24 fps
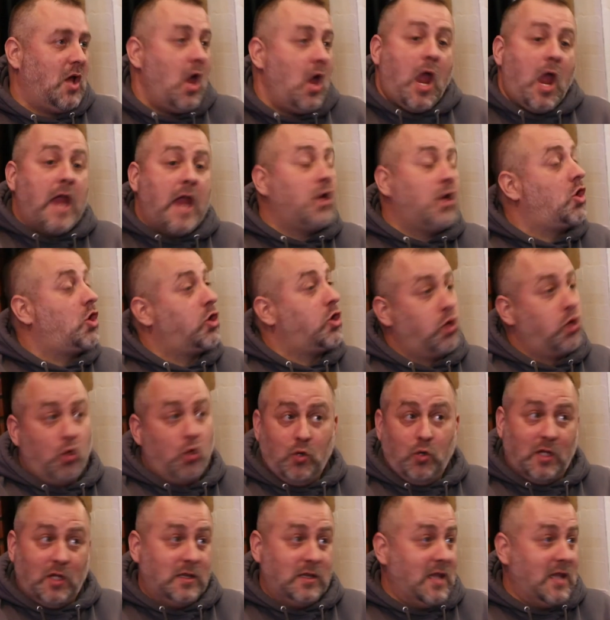dollars
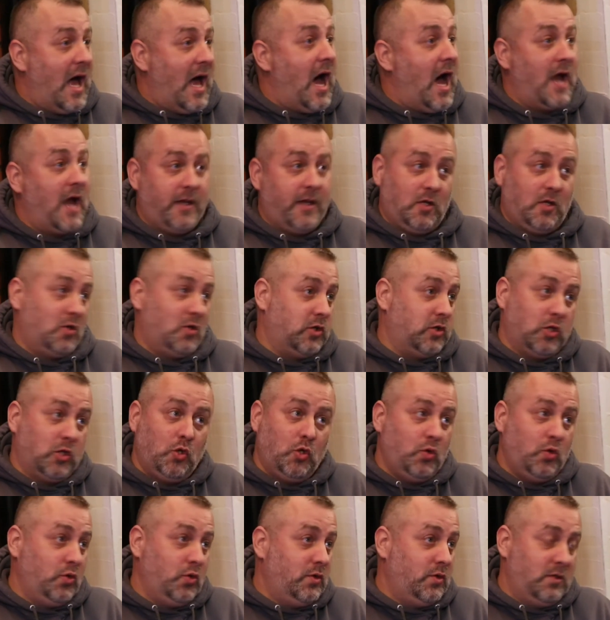include a lot,
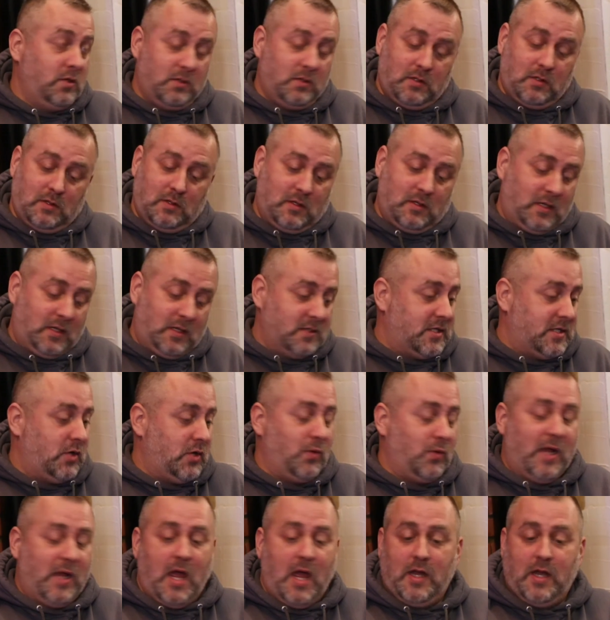include yeah, okay. the
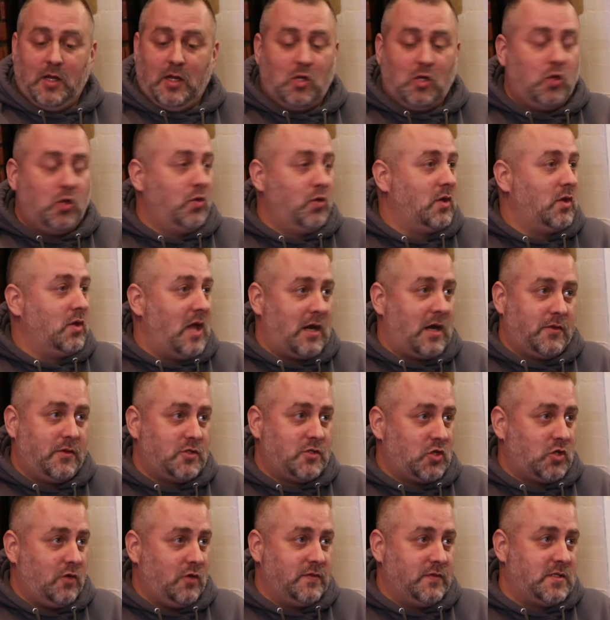continuing ed, include okay. a lot of the
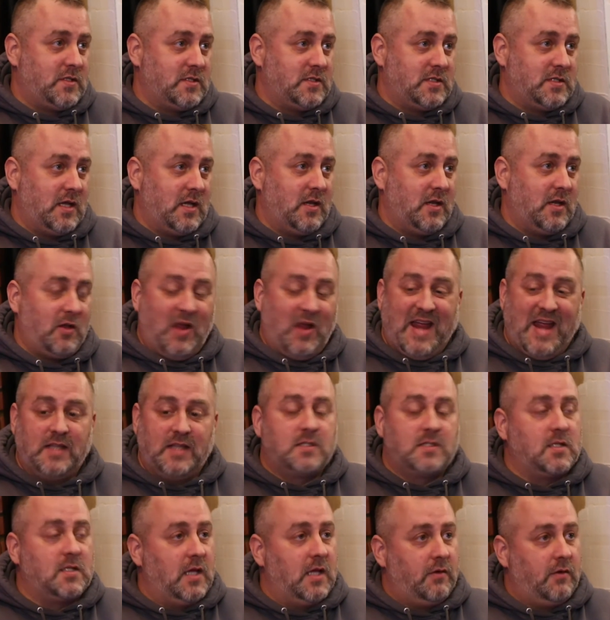services right. that are
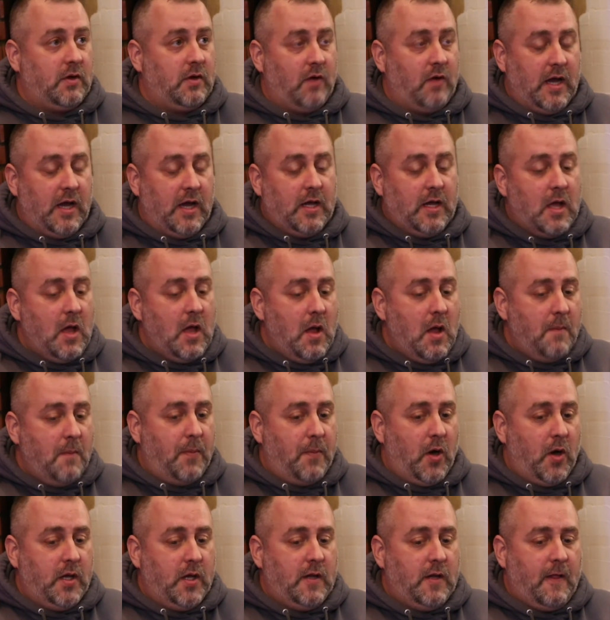ancillary, right? Yeah.
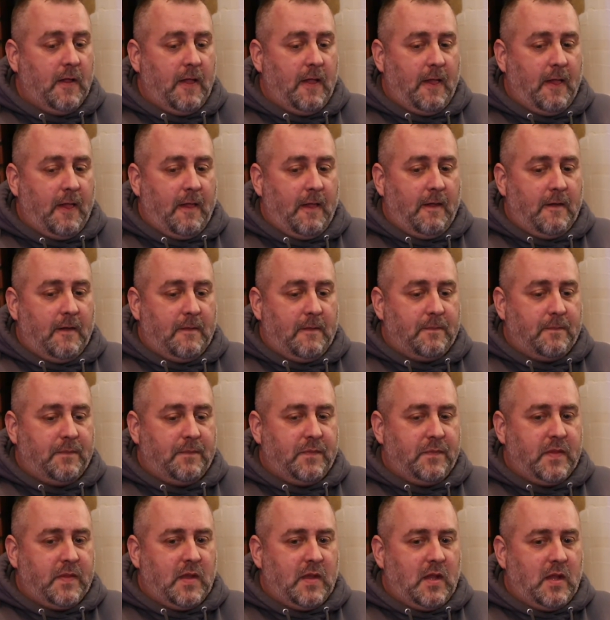But
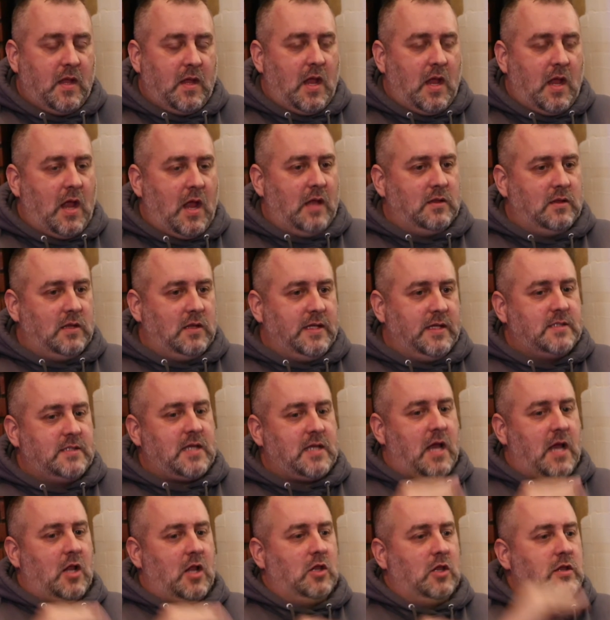at least
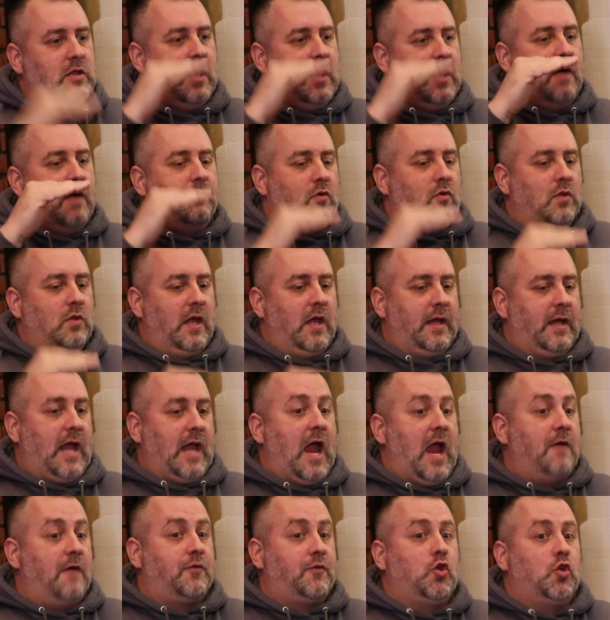at a level, like
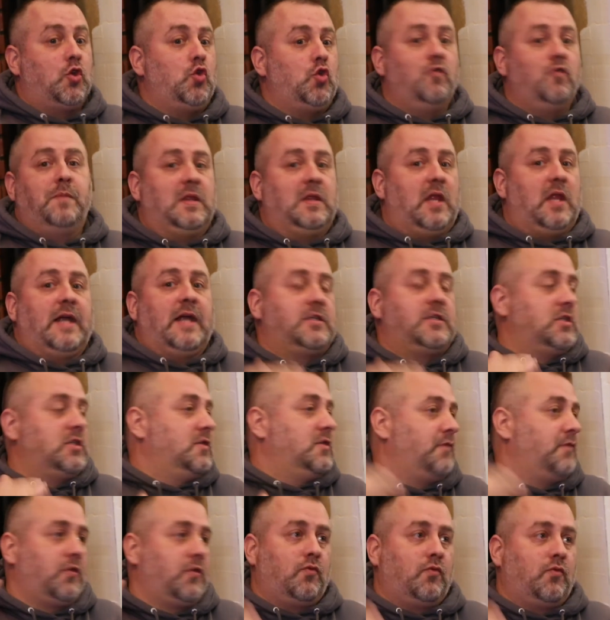after you've been licensed
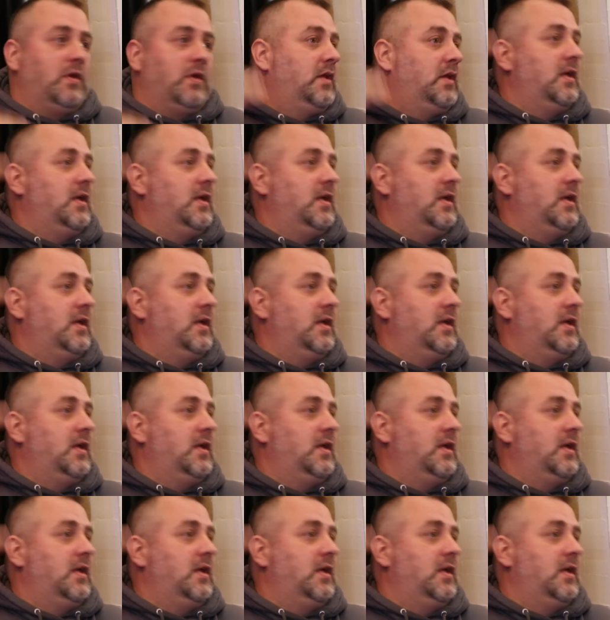for three